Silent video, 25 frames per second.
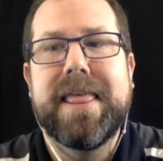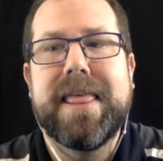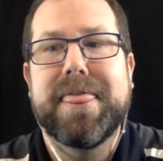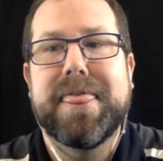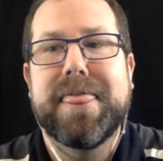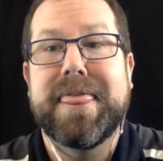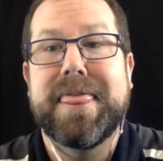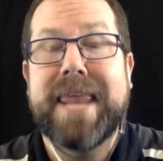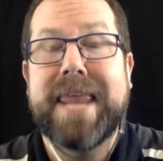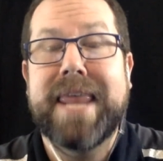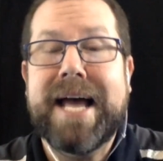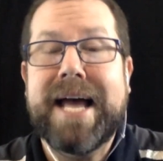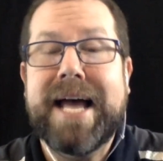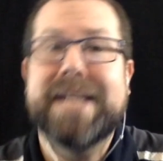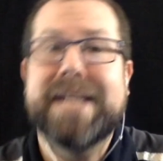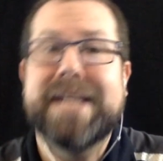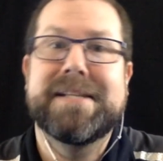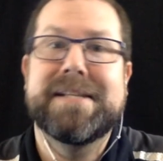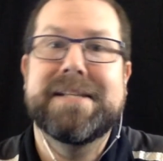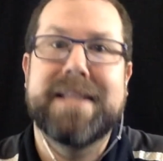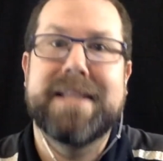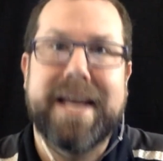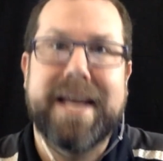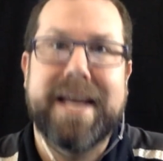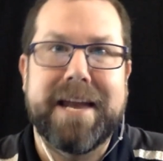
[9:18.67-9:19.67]
That
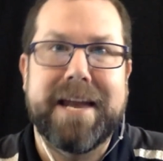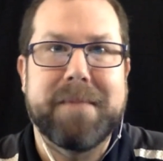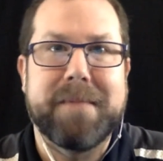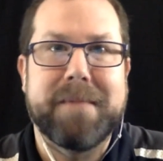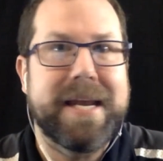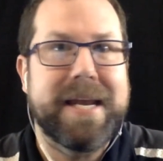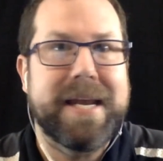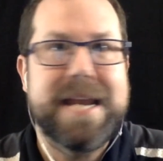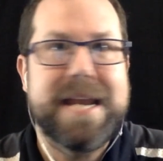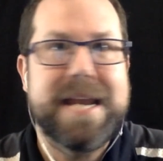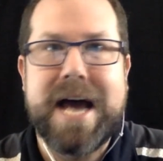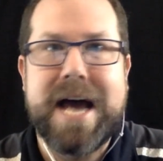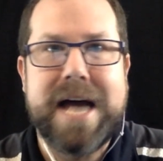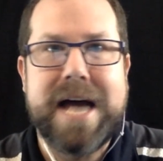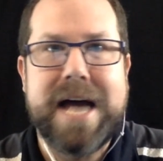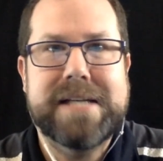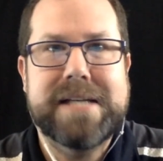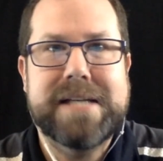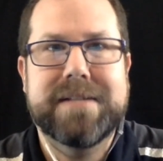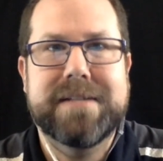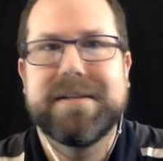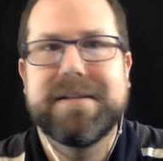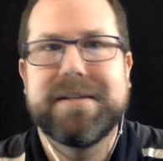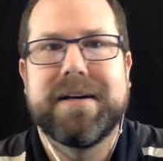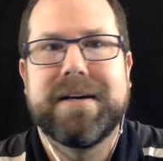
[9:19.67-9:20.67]
is the enemy,
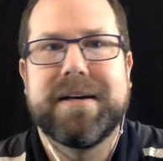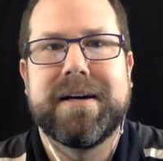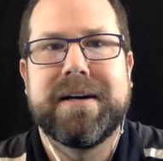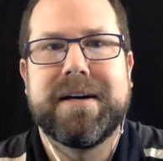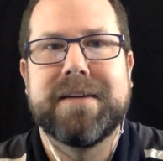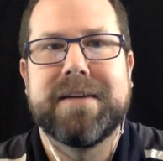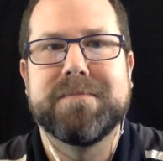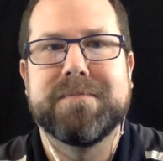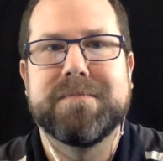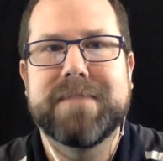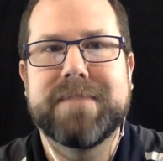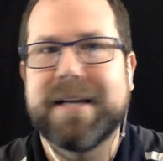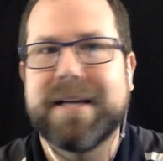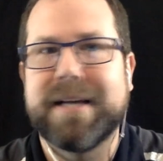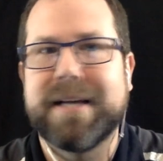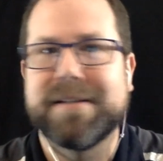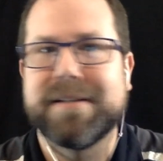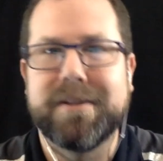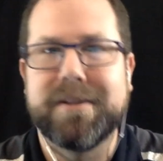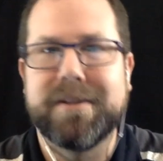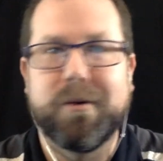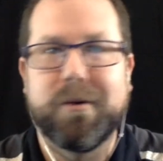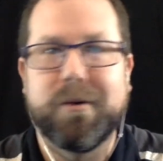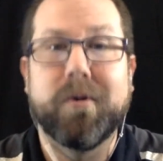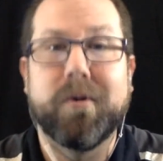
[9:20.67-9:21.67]
not
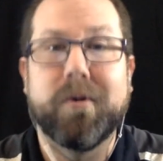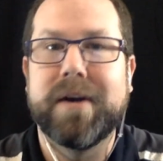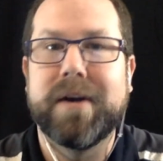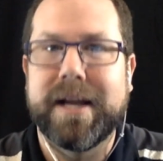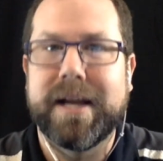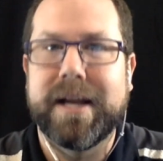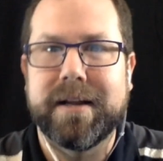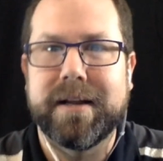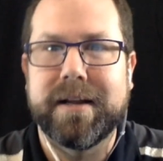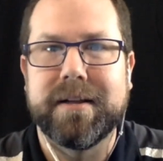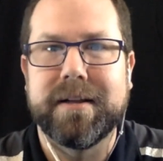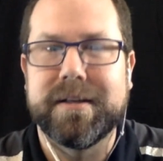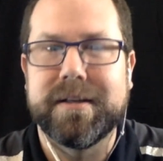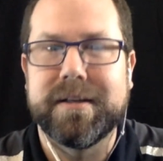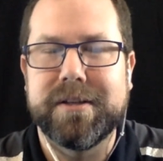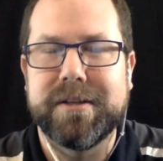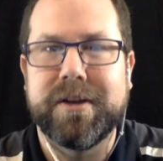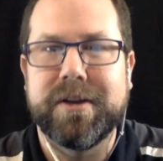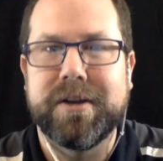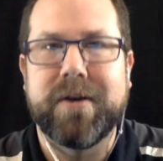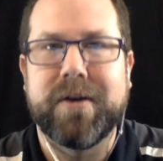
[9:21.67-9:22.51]
Tesla or Nikola.